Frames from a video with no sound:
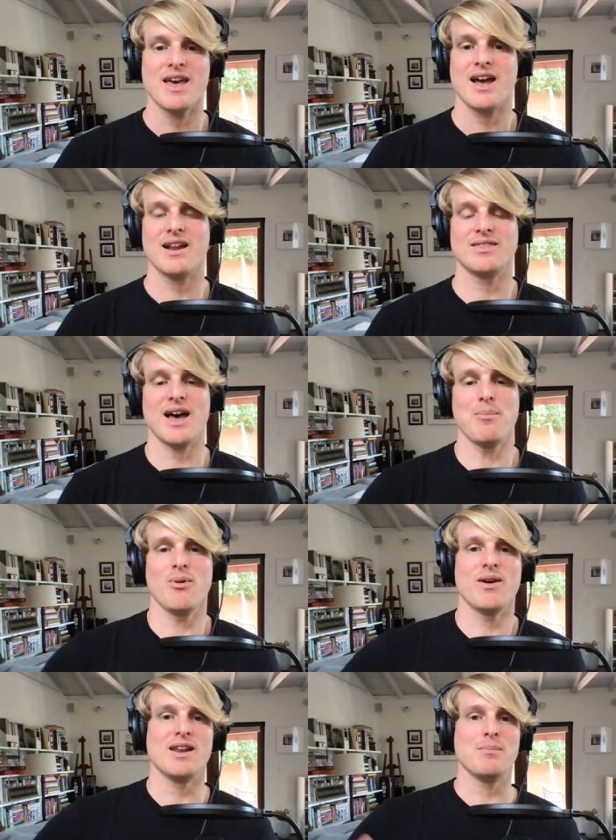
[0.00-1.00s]
And at that
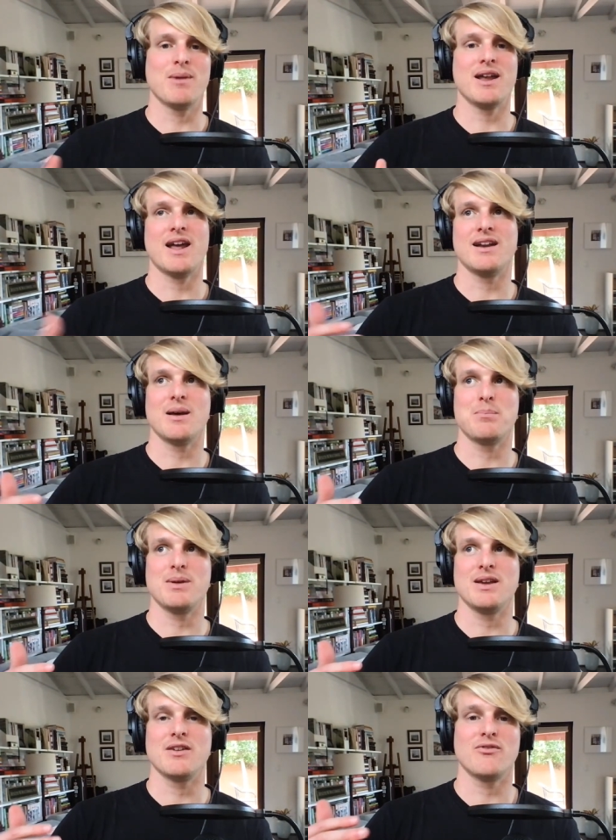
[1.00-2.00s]
point, it might end up
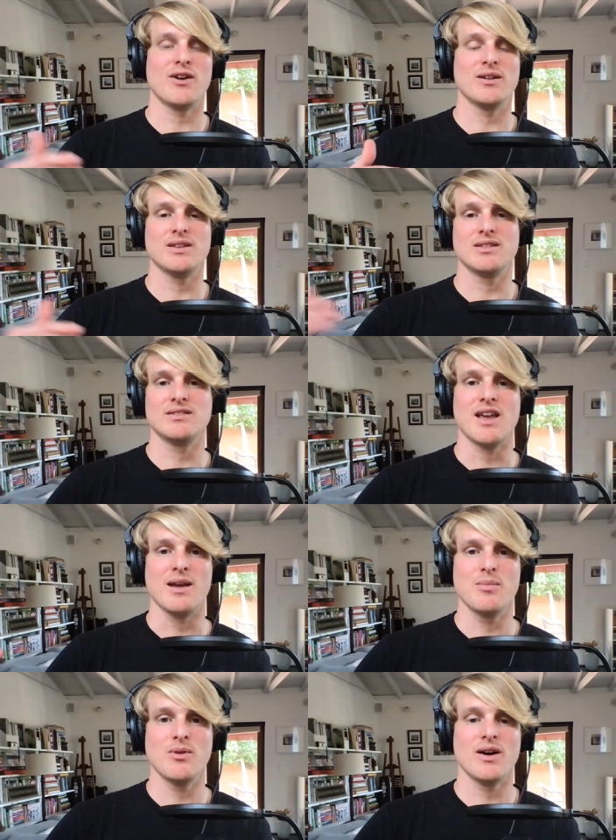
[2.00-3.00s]
being fairly
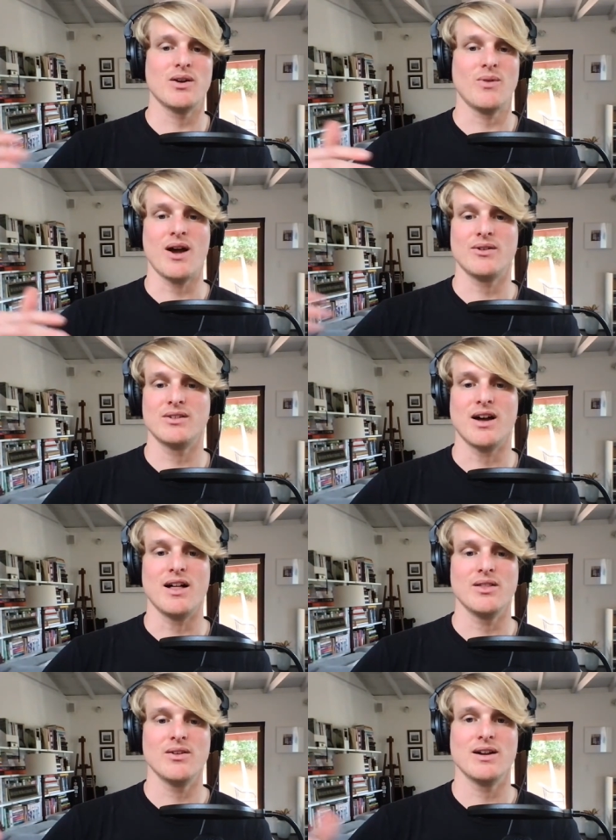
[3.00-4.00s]
stable at around a
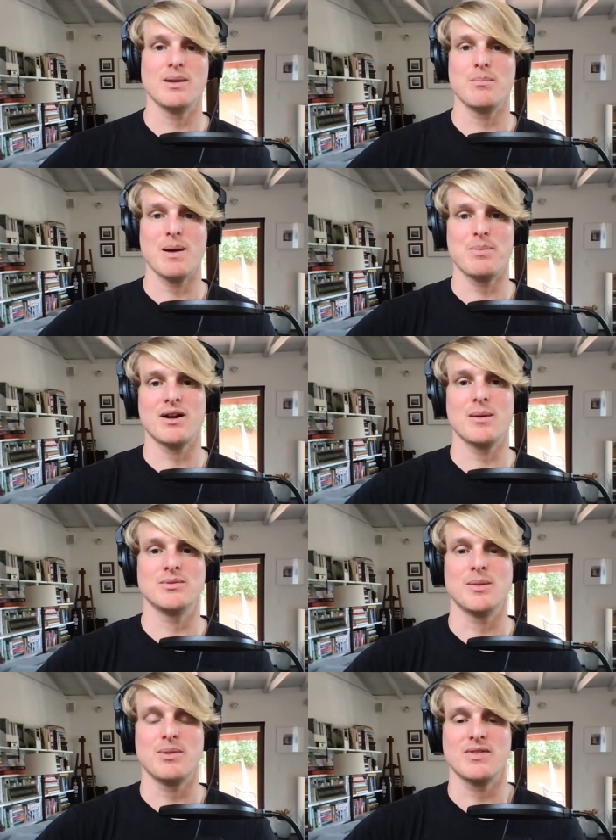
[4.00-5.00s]
dollar, and it might become
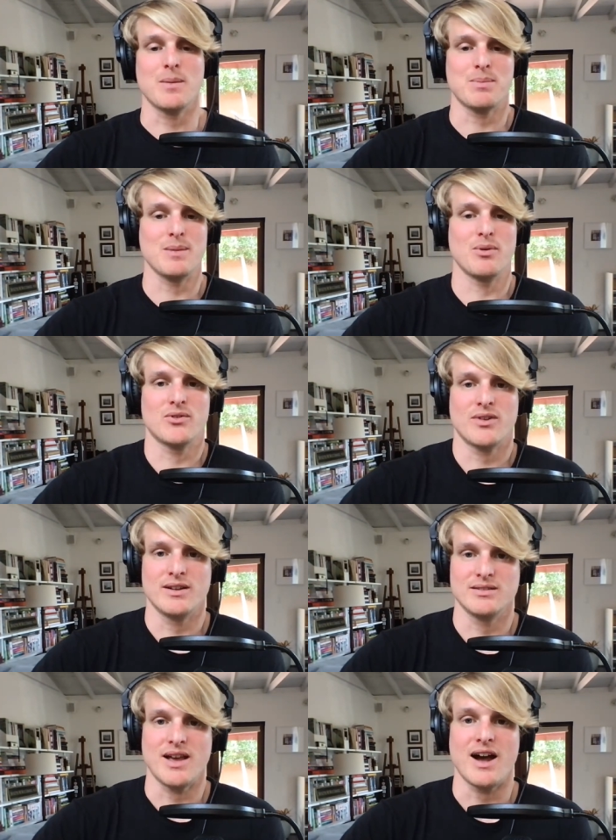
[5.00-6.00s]
something that people
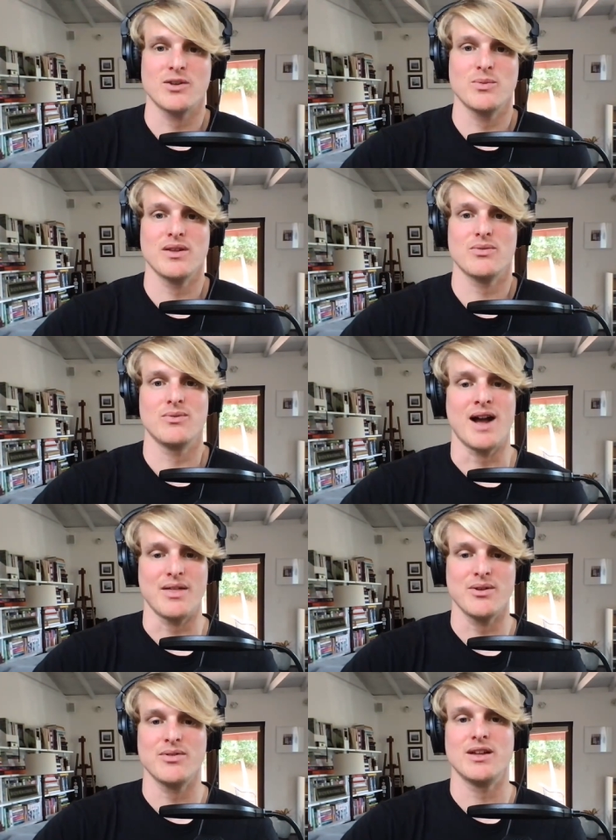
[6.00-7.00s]
transact with
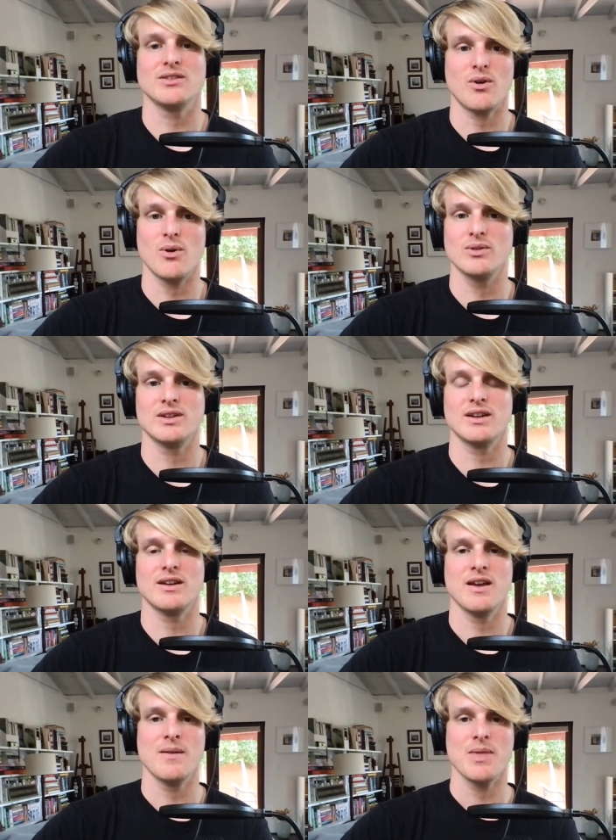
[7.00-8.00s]
rather than holding
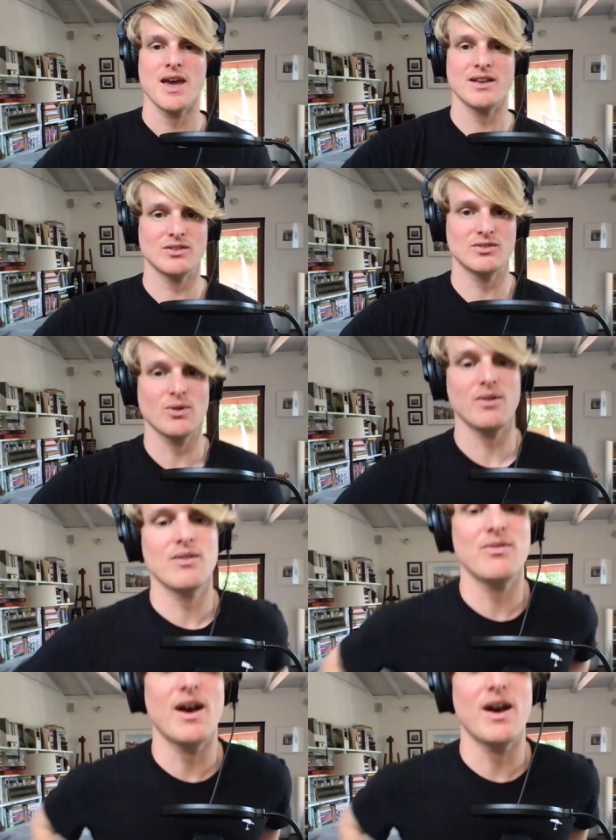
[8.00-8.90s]
as a store of